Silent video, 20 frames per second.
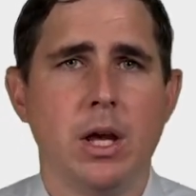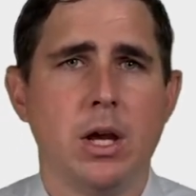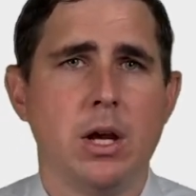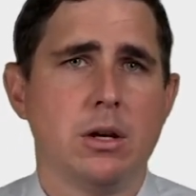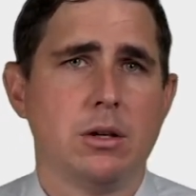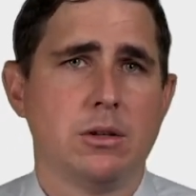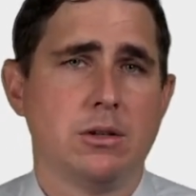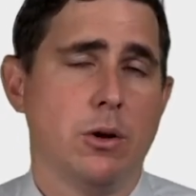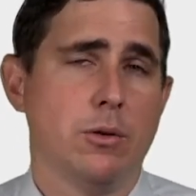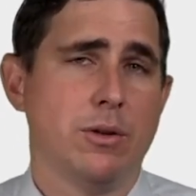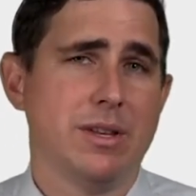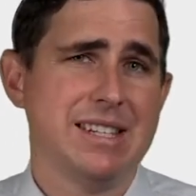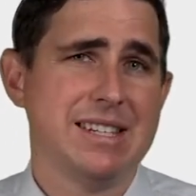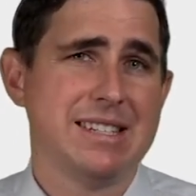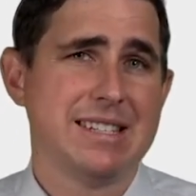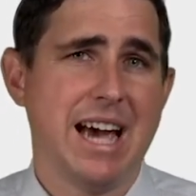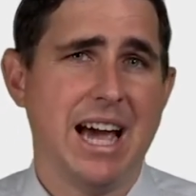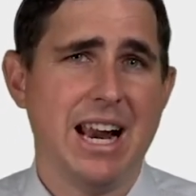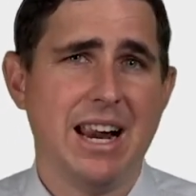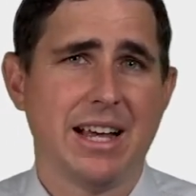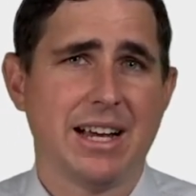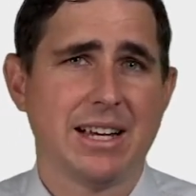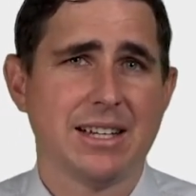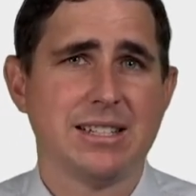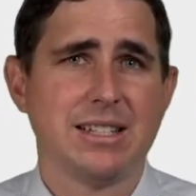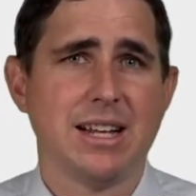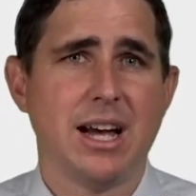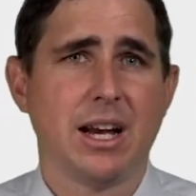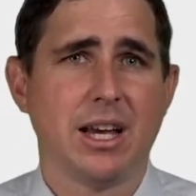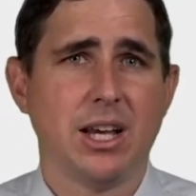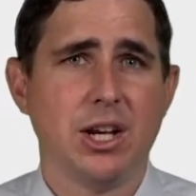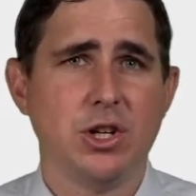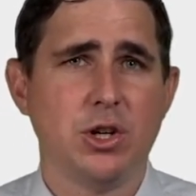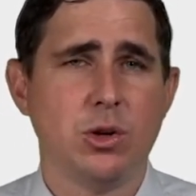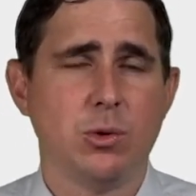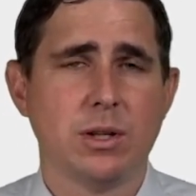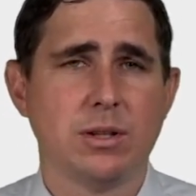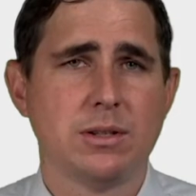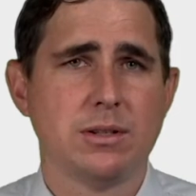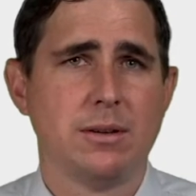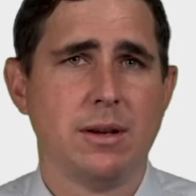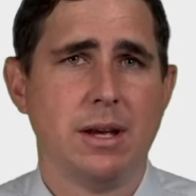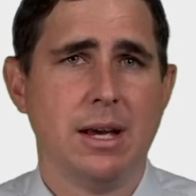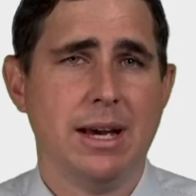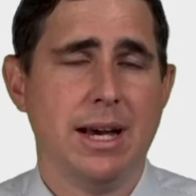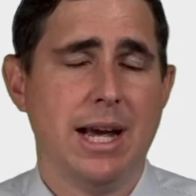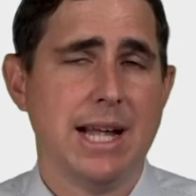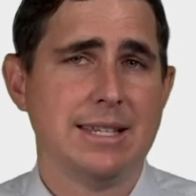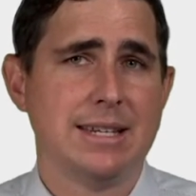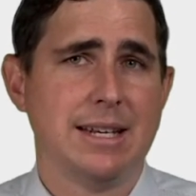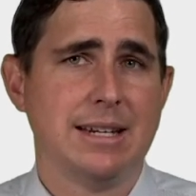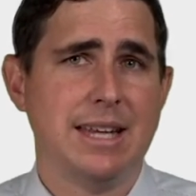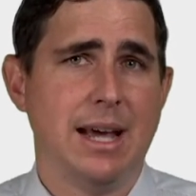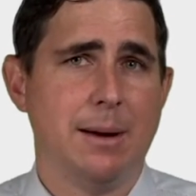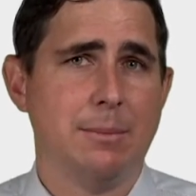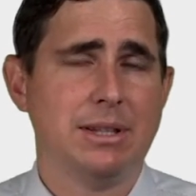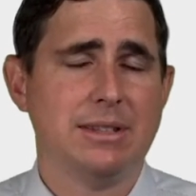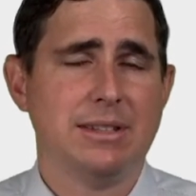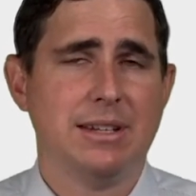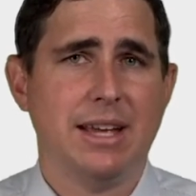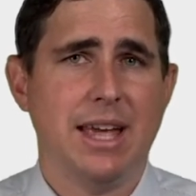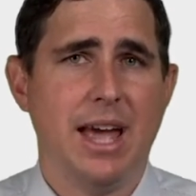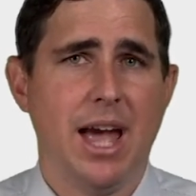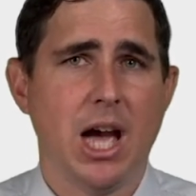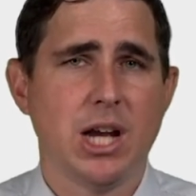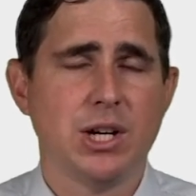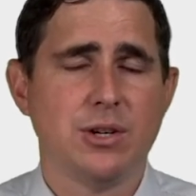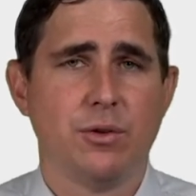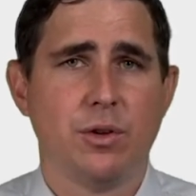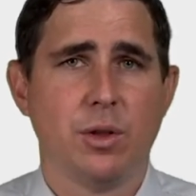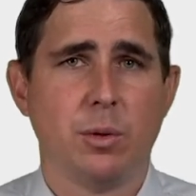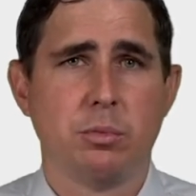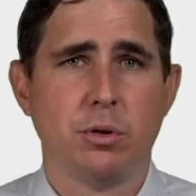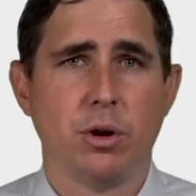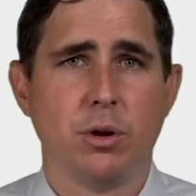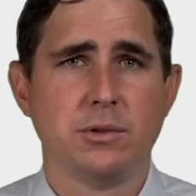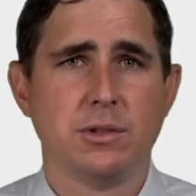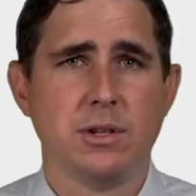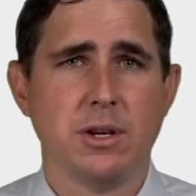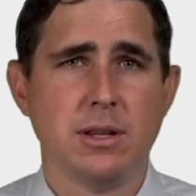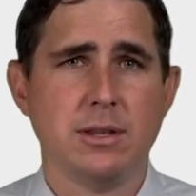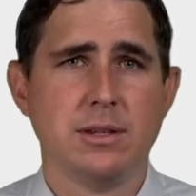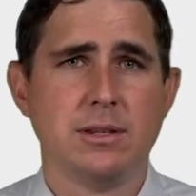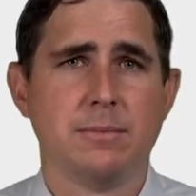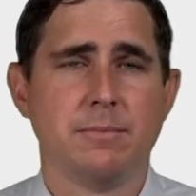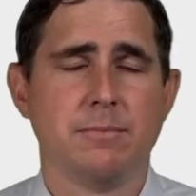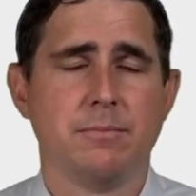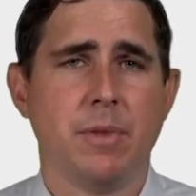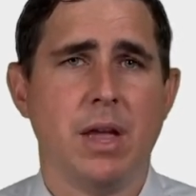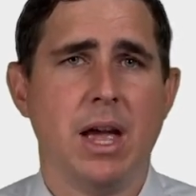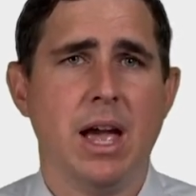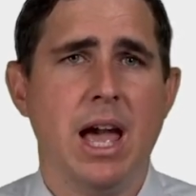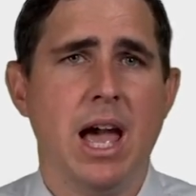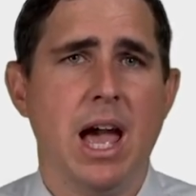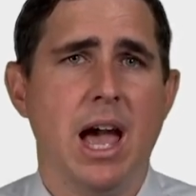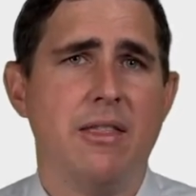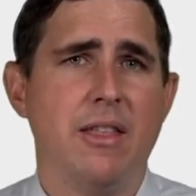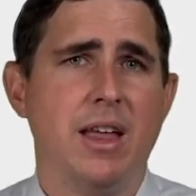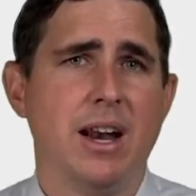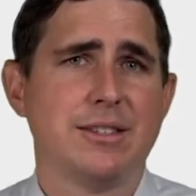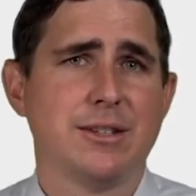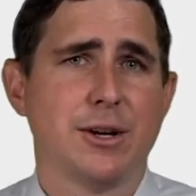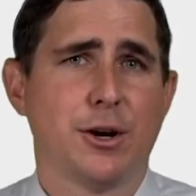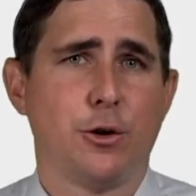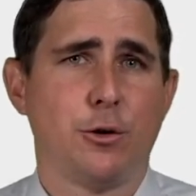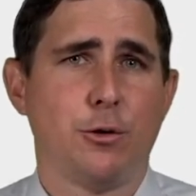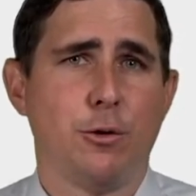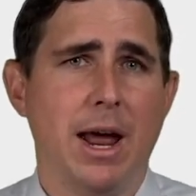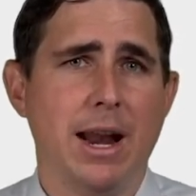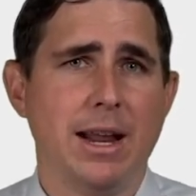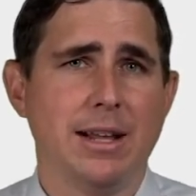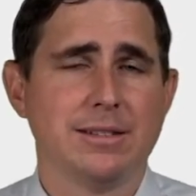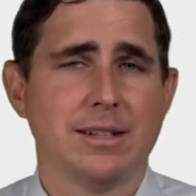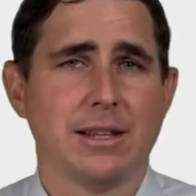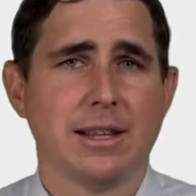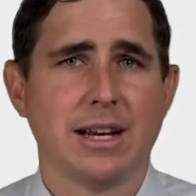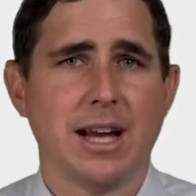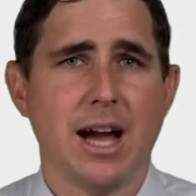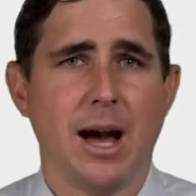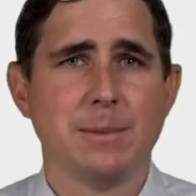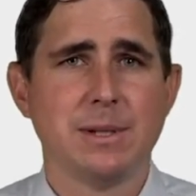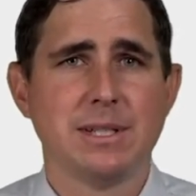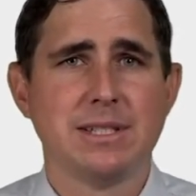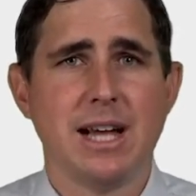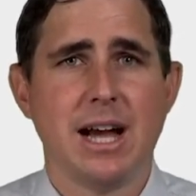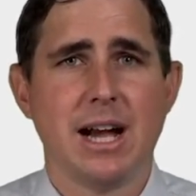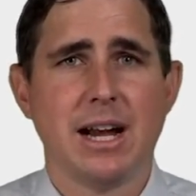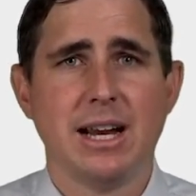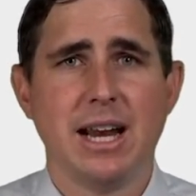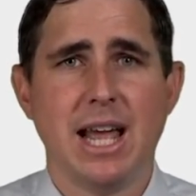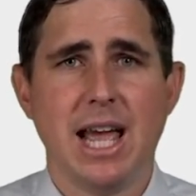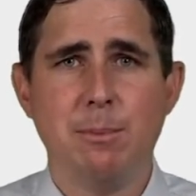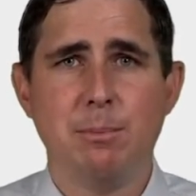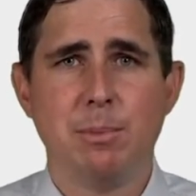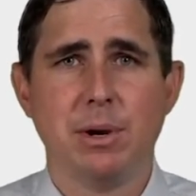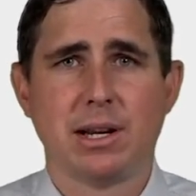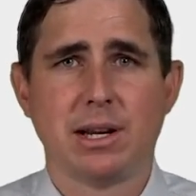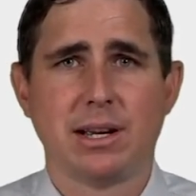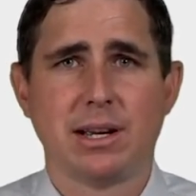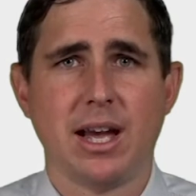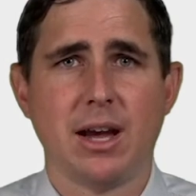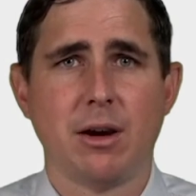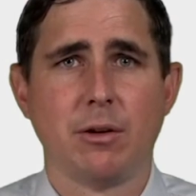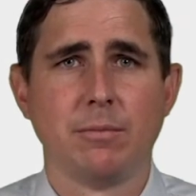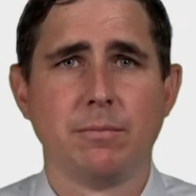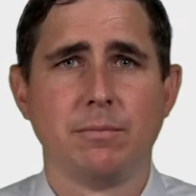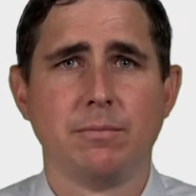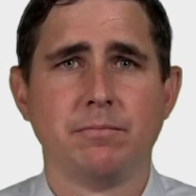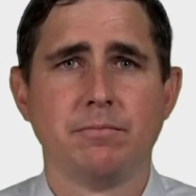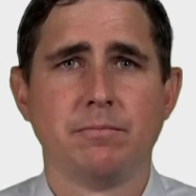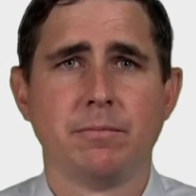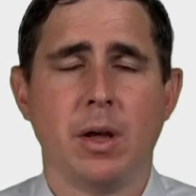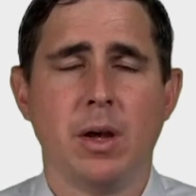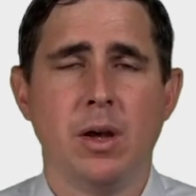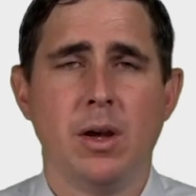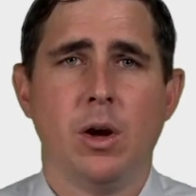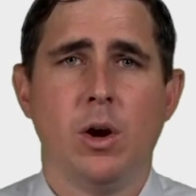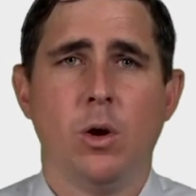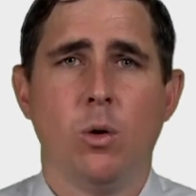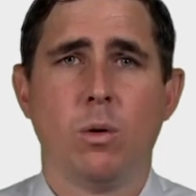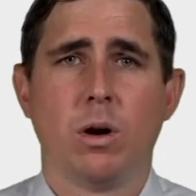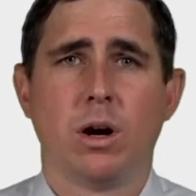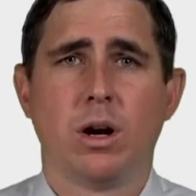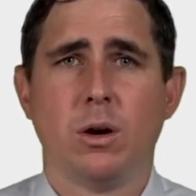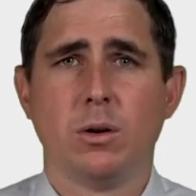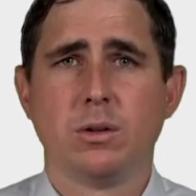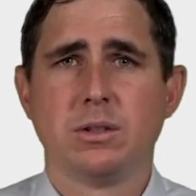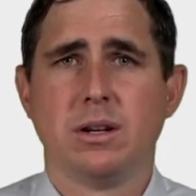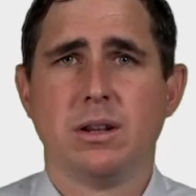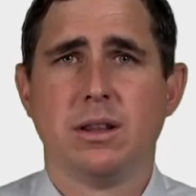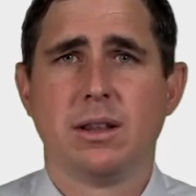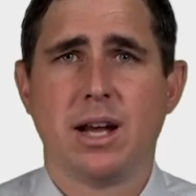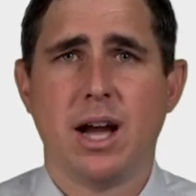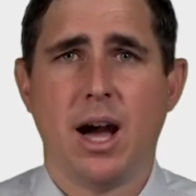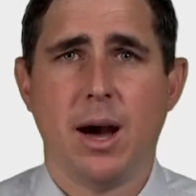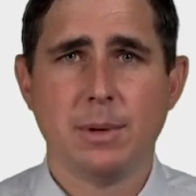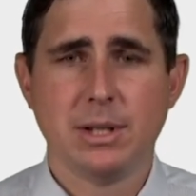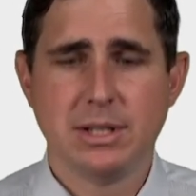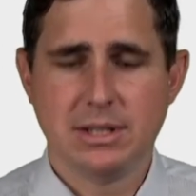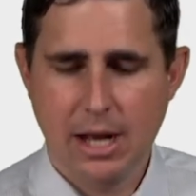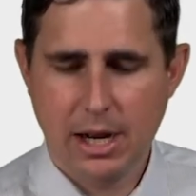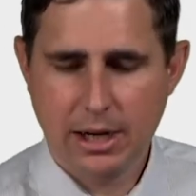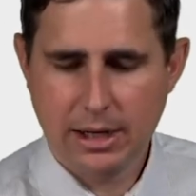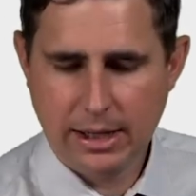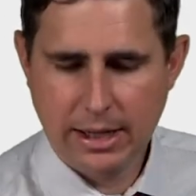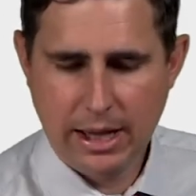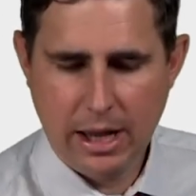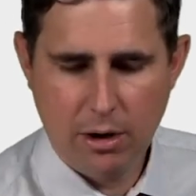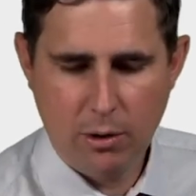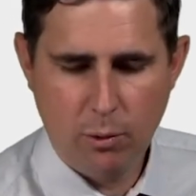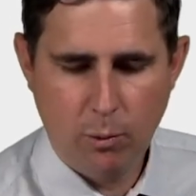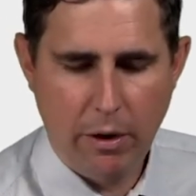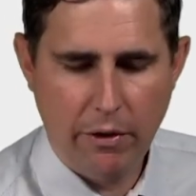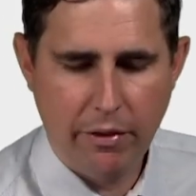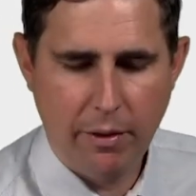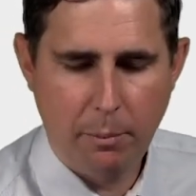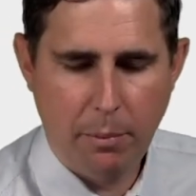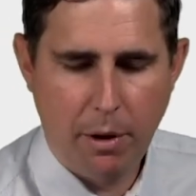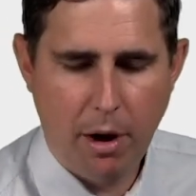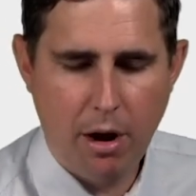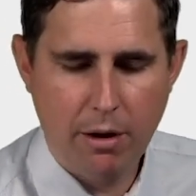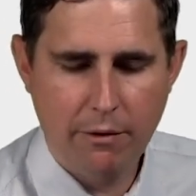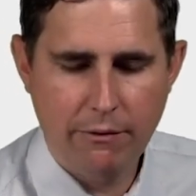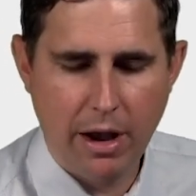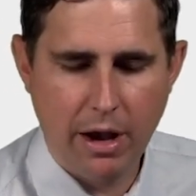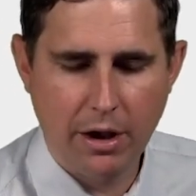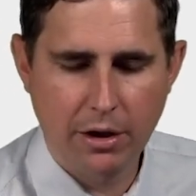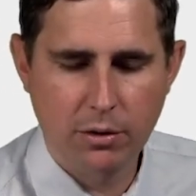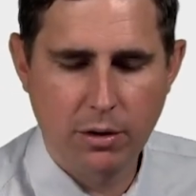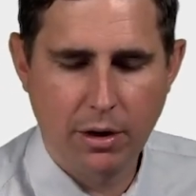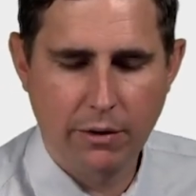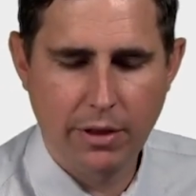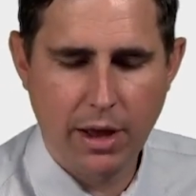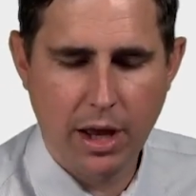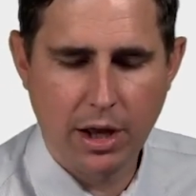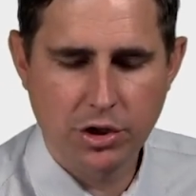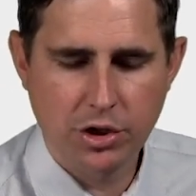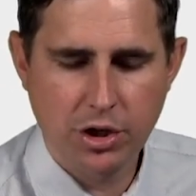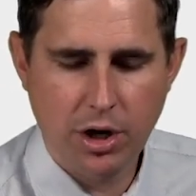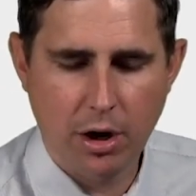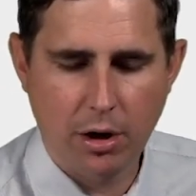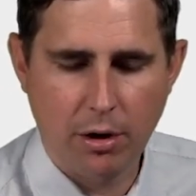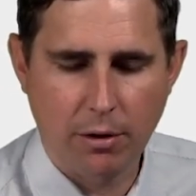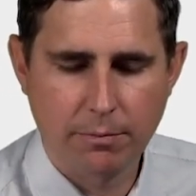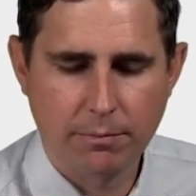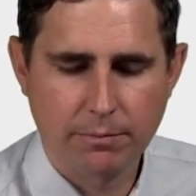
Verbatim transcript: So this is kind of like a stock issuance. It's a debit to cash for the proceeds, and then it's a credit to the common stock and APIC account. What goes into the common stock account? Well, the par value of that share,